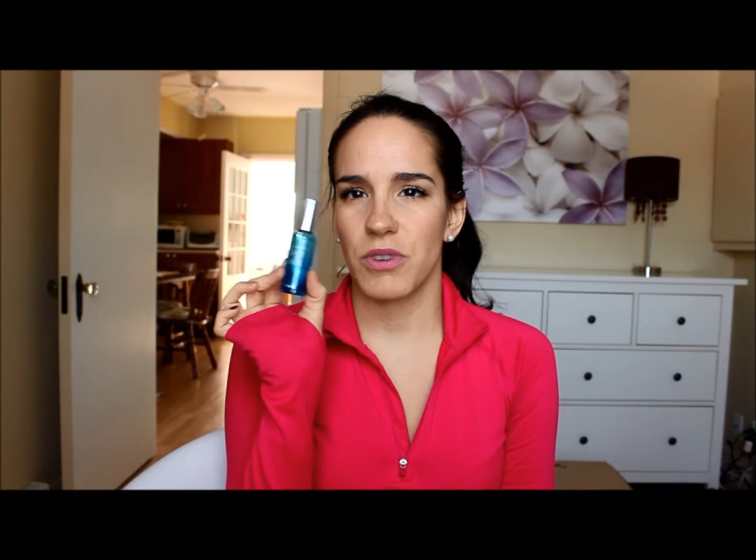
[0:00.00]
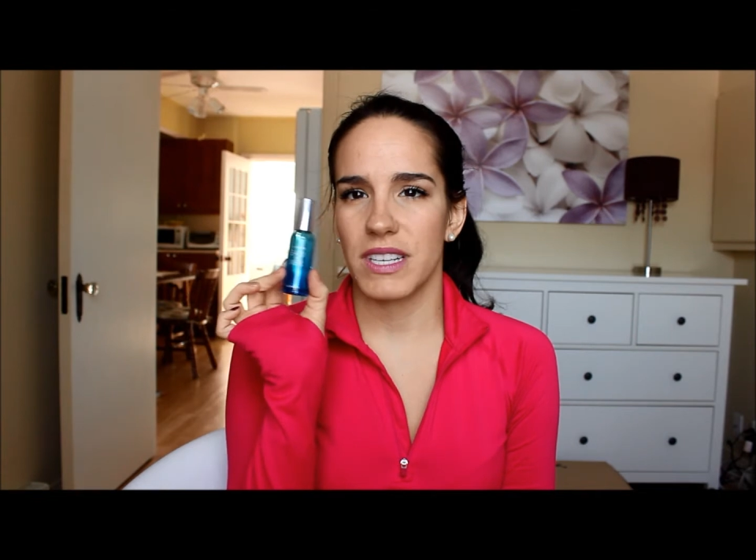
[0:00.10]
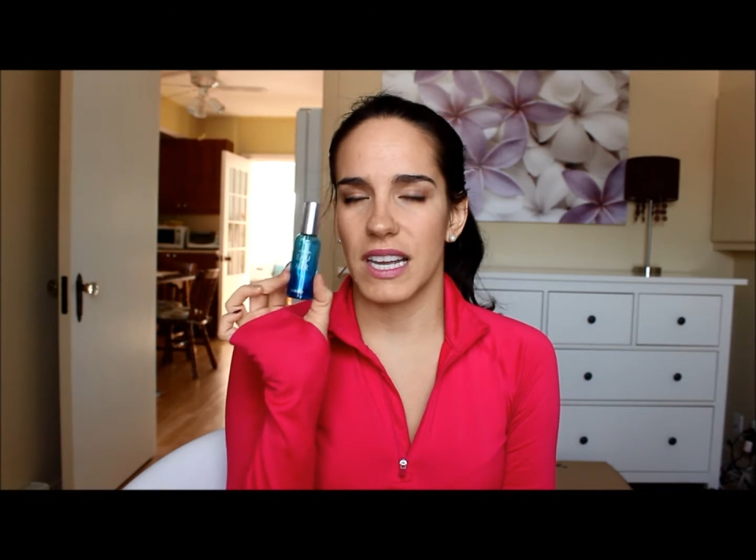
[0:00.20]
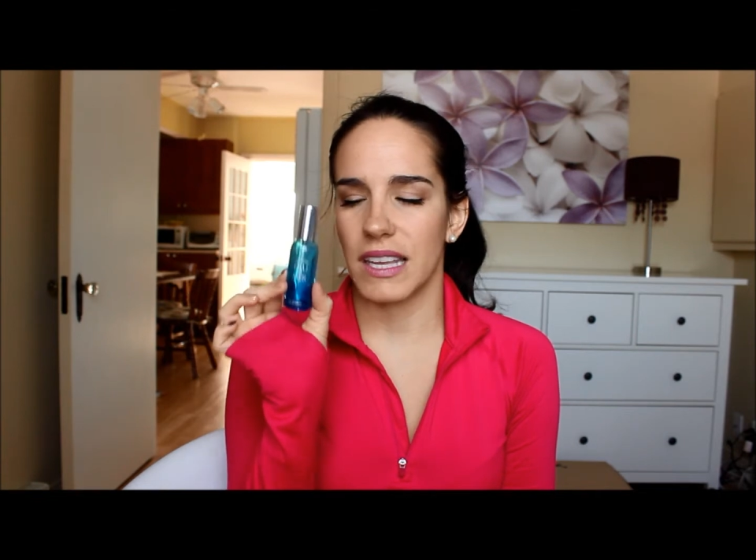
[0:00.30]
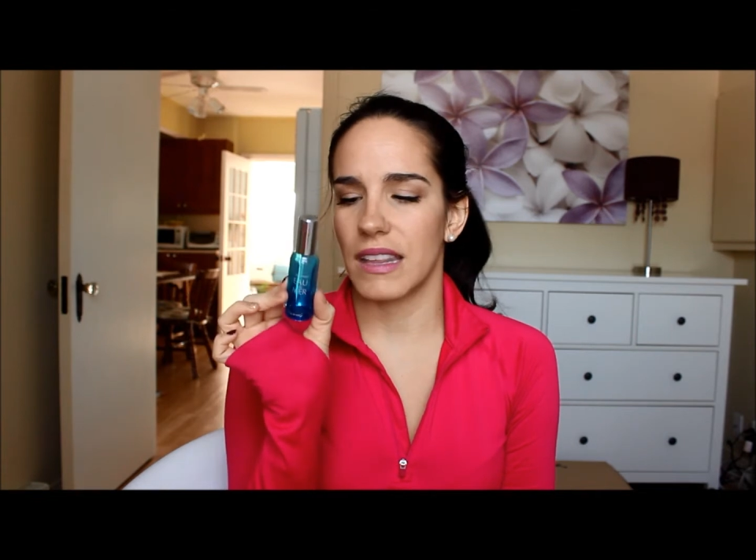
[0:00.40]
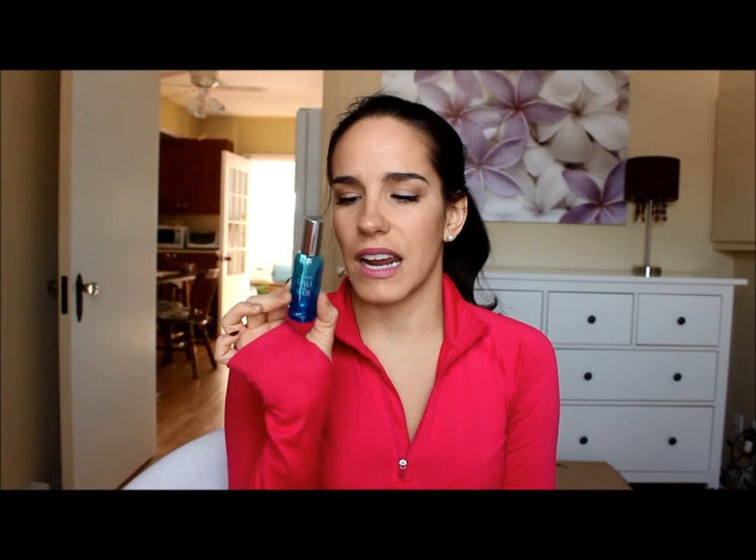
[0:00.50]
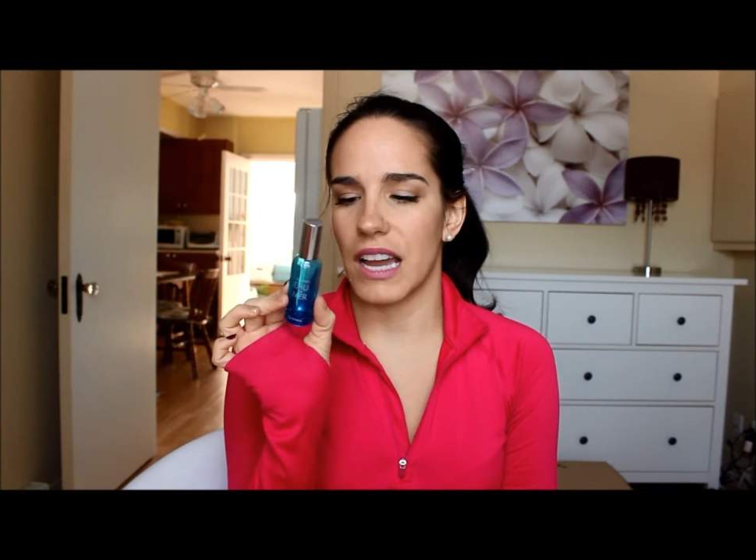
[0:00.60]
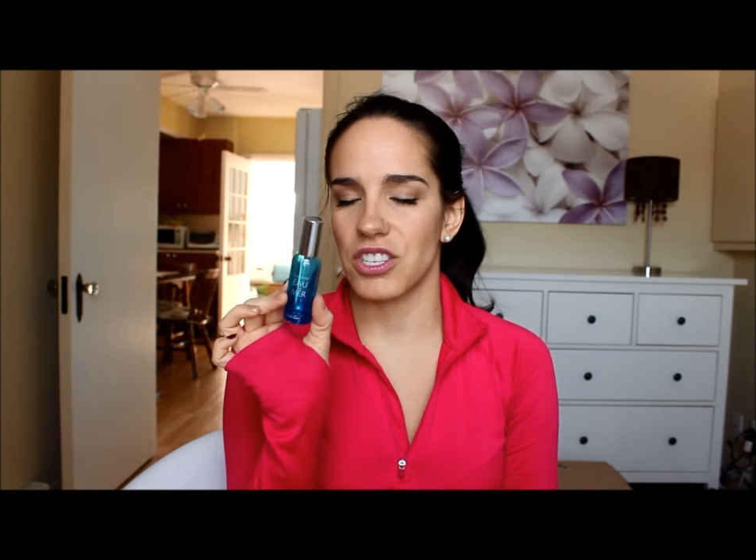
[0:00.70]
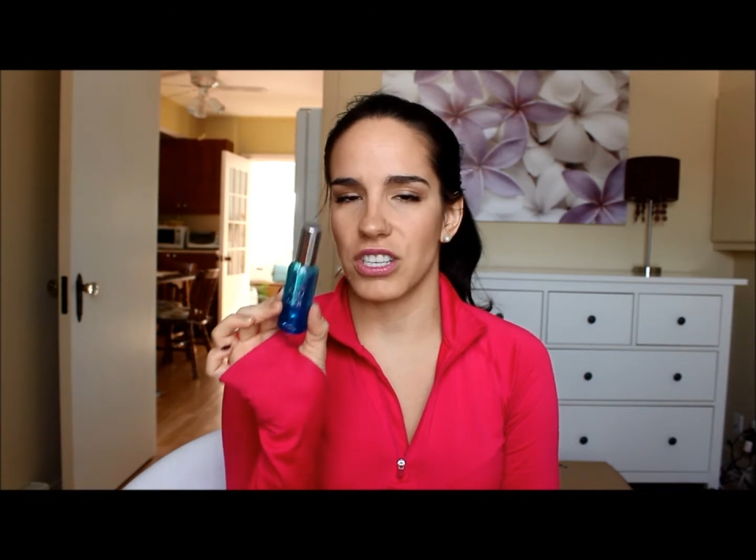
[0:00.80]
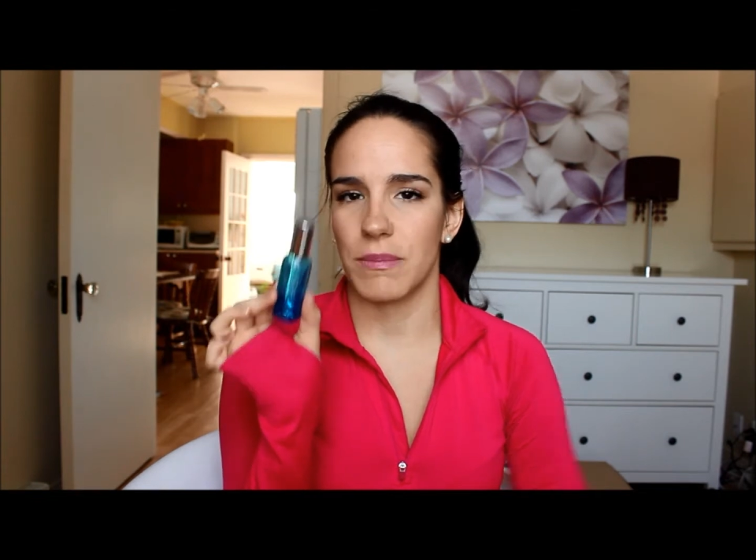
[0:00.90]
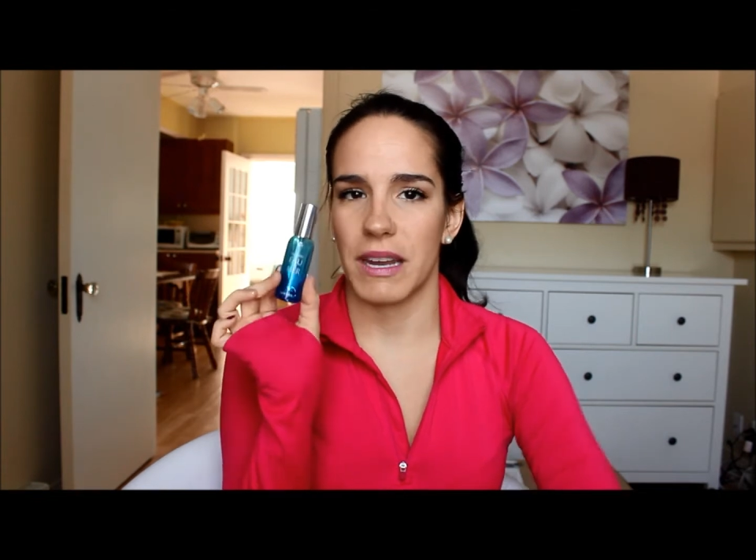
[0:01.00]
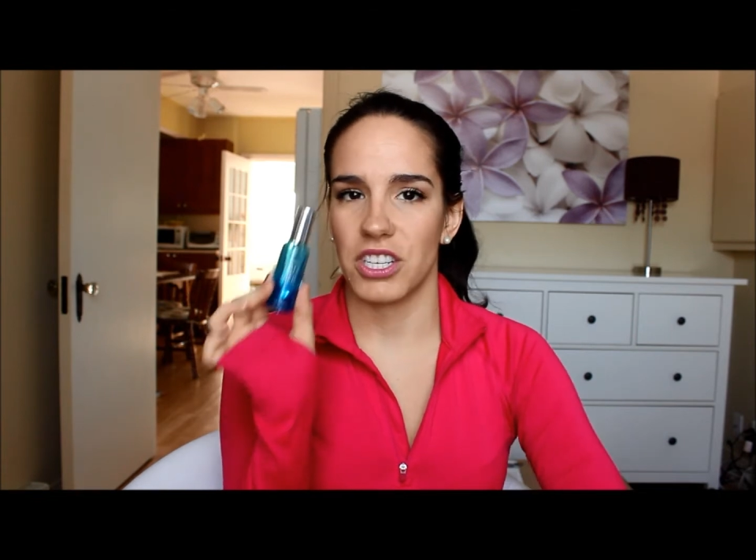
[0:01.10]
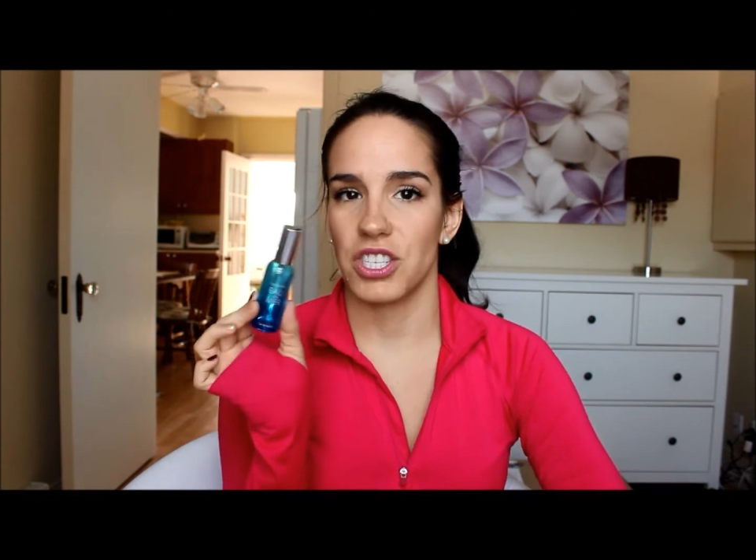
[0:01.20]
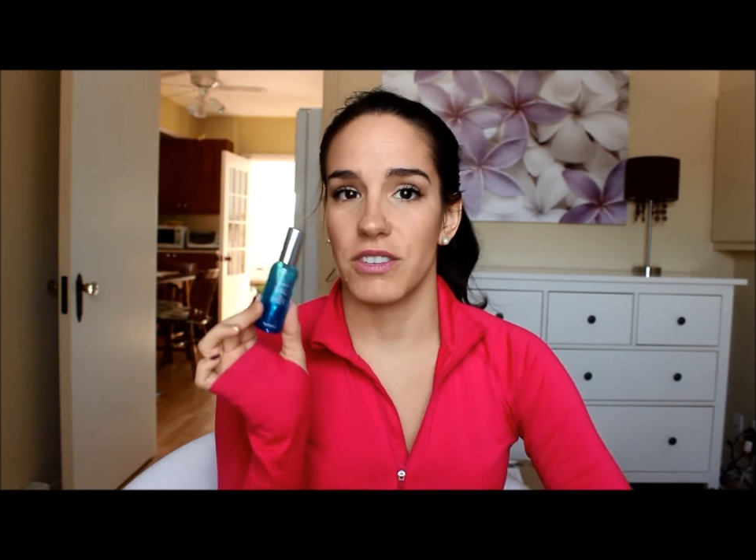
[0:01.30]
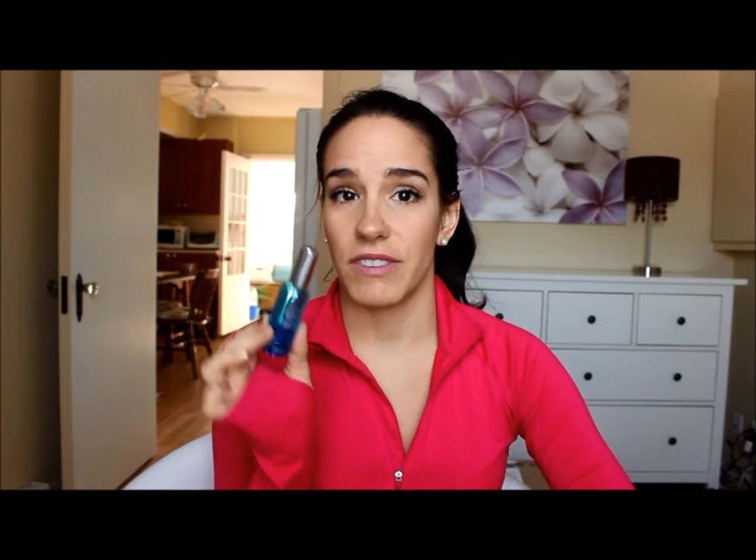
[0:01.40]
excited that I actually
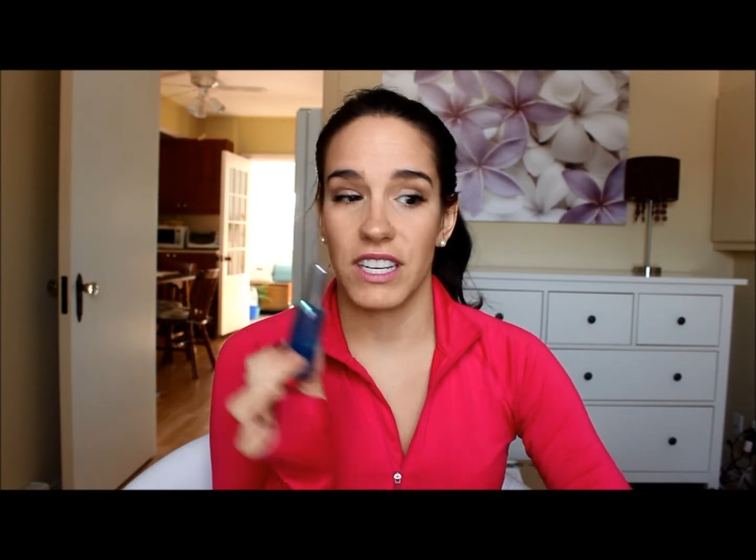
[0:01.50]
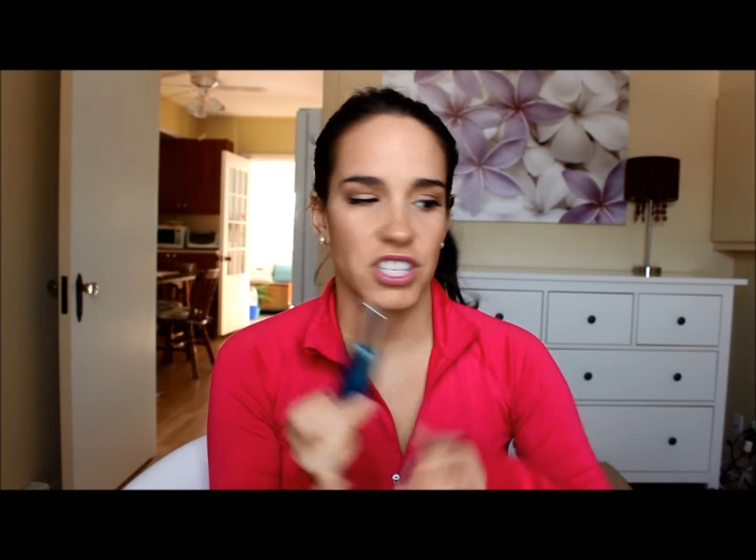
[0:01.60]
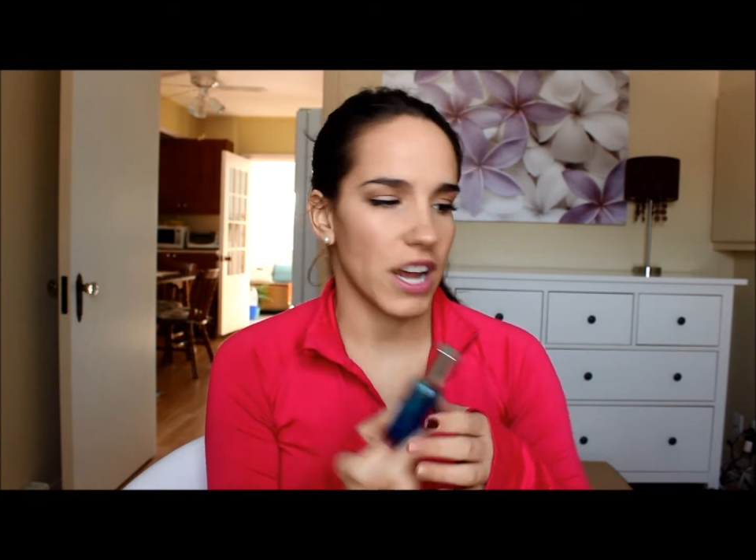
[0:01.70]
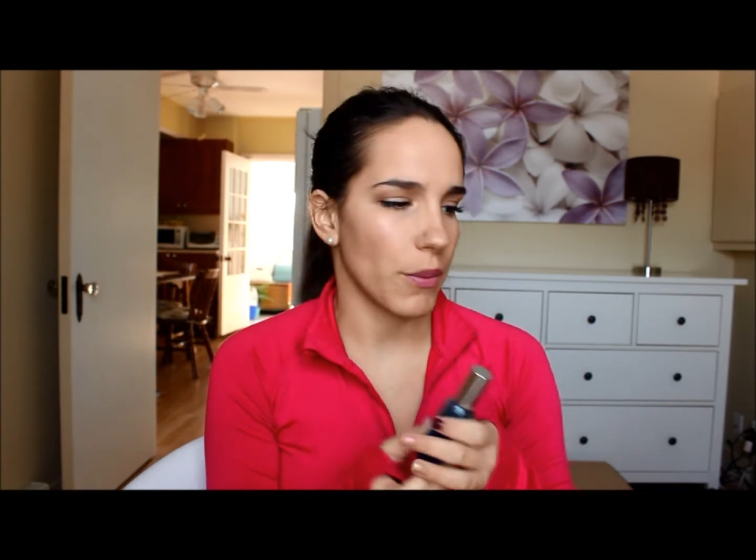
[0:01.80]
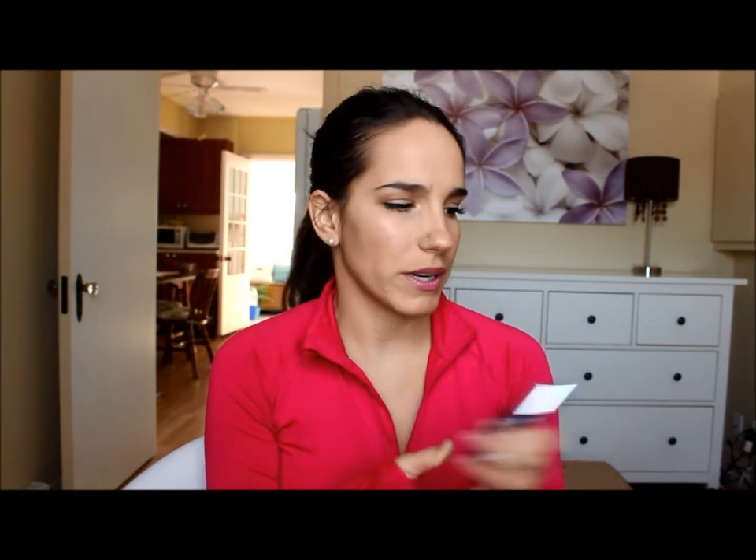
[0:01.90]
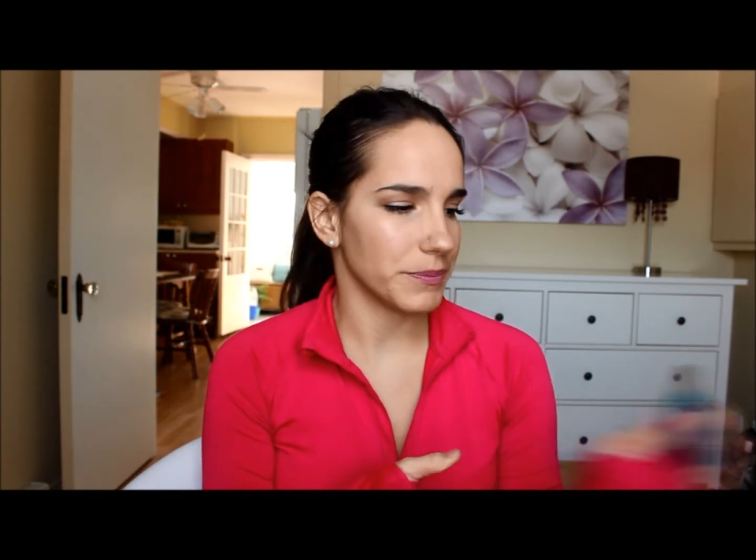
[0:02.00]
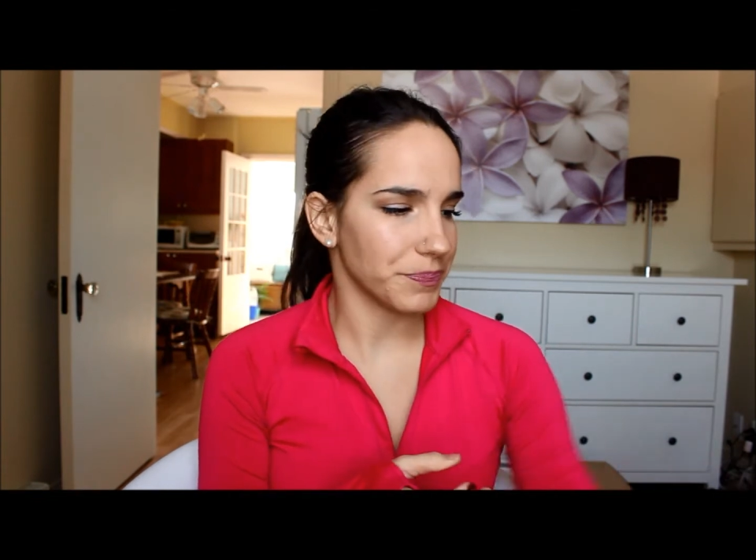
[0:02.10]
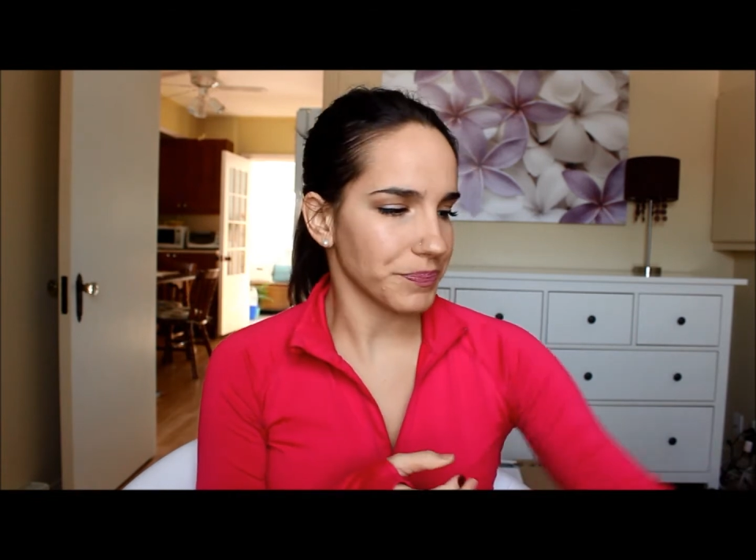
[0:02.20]
managed to finish that one.